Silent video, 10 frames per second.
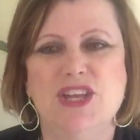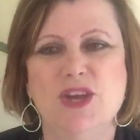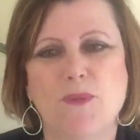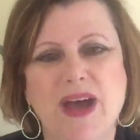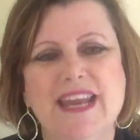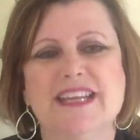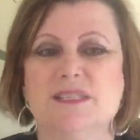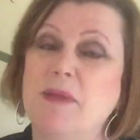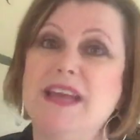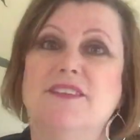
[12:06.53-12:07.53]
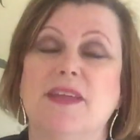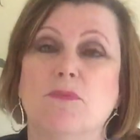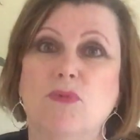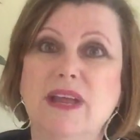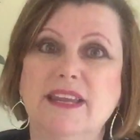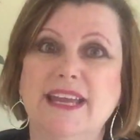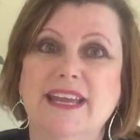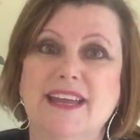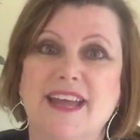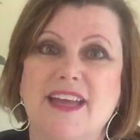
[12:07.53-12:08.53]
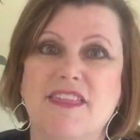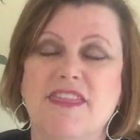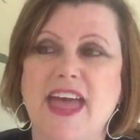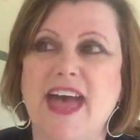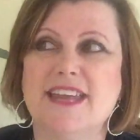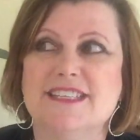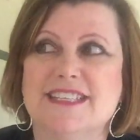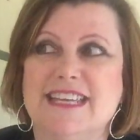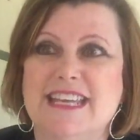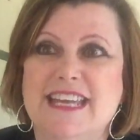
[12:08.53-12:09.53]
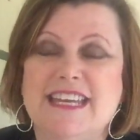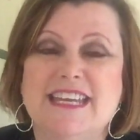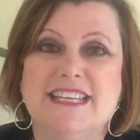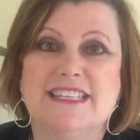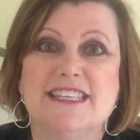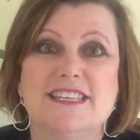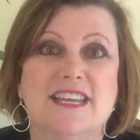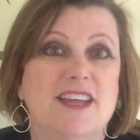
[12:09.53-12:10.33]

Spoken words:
you want to explain to them really that it's